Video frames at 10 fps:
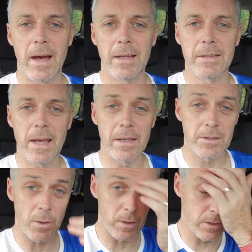And
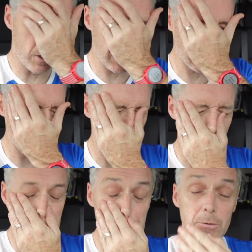then so I
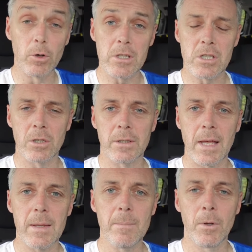didn't run
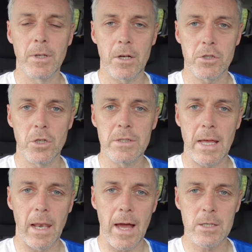Sunday, Monday or
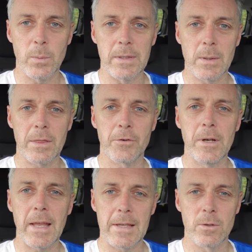Tuesday last week, so I had
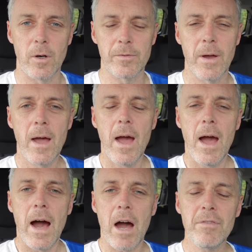3 days off.
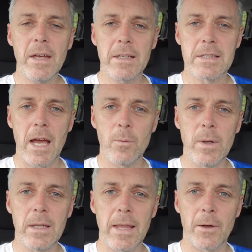I haven't had a down
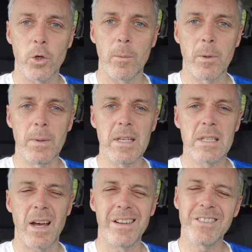week now in a couple of
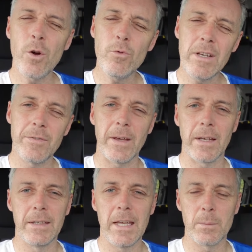weeks. I don't really
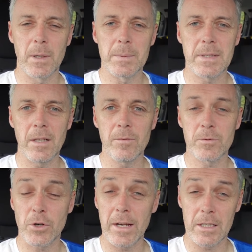feel a need, but I'm still
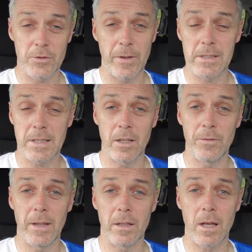training, is still
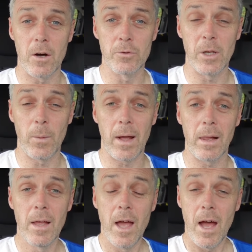going really
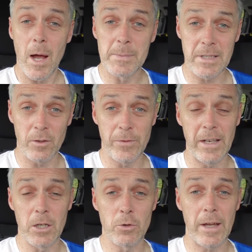well. I'm still
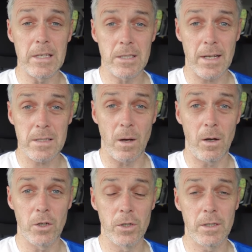feeling great, so that's
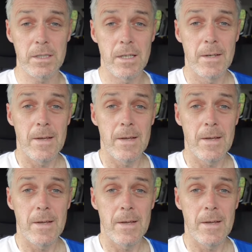all good.